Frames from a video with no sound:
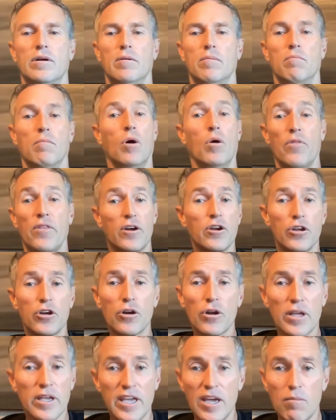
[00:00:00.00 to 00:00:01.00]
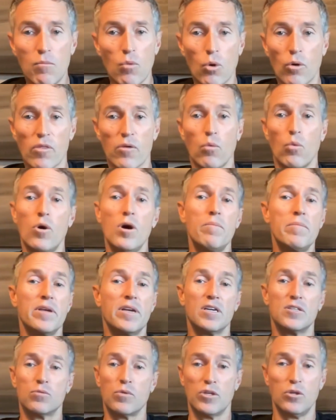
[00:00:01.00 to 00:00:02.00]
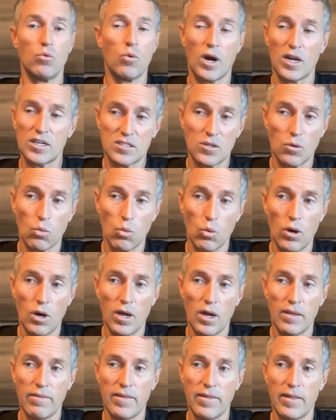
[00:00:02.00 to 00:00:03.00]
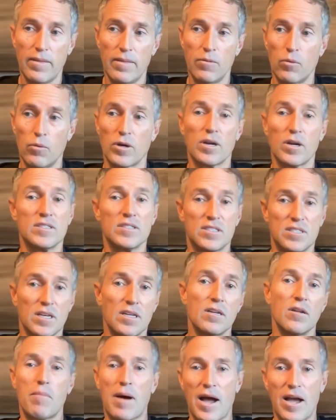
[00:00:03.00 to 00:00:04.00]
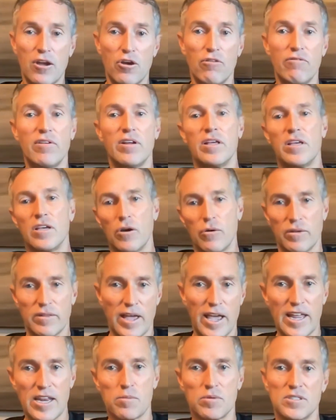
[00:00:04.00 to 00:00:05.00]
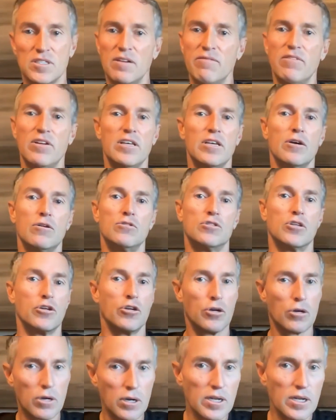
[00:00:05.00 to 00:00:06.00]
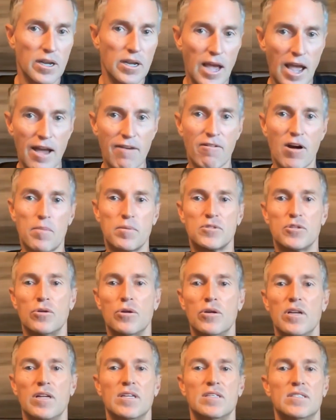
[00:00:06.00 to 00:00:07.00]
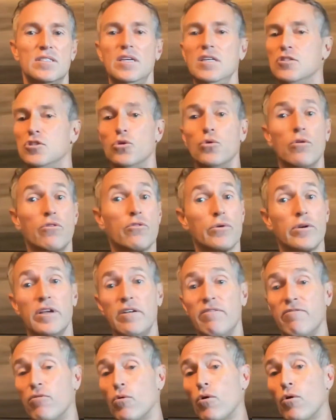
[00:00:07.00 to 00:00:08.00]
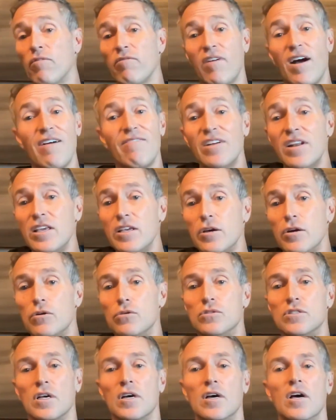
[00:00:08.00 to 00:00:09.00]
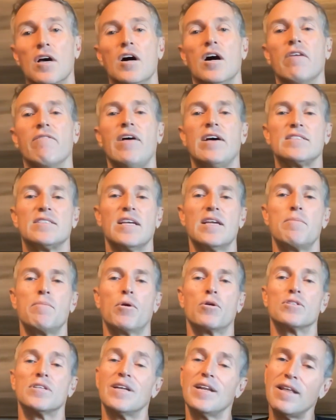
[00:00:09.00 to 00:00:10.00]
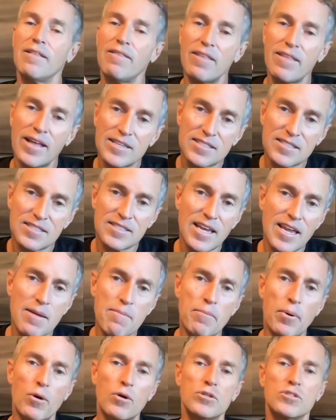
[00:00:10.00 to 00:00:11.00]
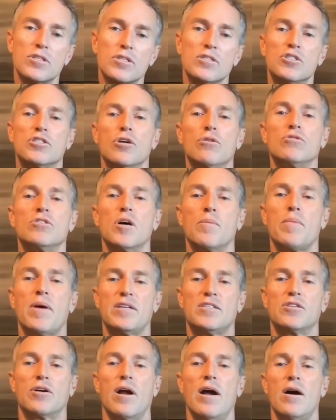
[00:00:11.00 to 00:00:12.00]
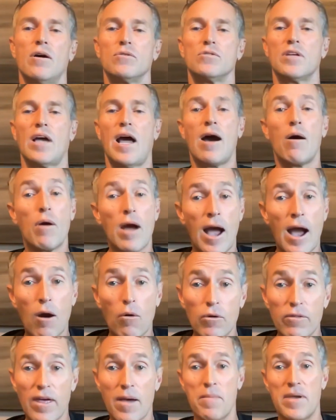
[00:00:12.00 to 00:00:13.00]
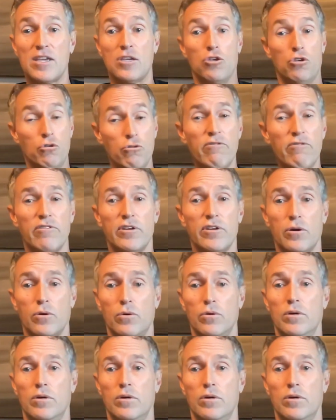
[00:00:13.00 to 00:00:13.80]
But there you're going to get more than one, because when you watch the one, we're going to send the bio video and the 80% video. So you're going to have opportunity to see 2 or 3, 4 or 5 videos of that same person. And then that same person shows up at your house. How would that make you feel?